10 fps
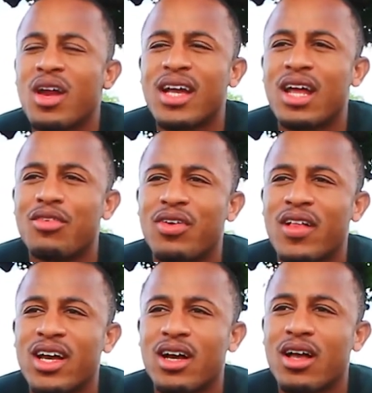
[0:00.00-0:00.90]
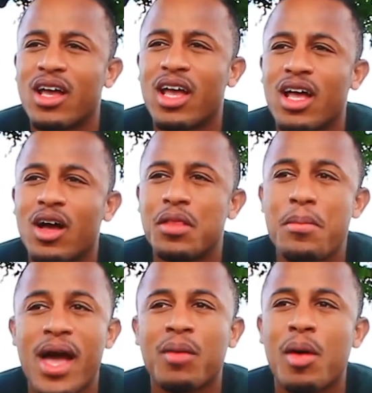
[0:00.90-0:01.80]
I kind of felt like in the
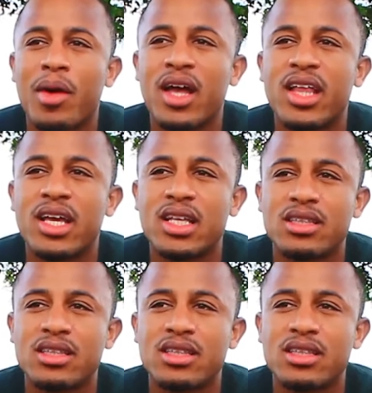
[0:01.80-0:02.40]
back of my mind, like,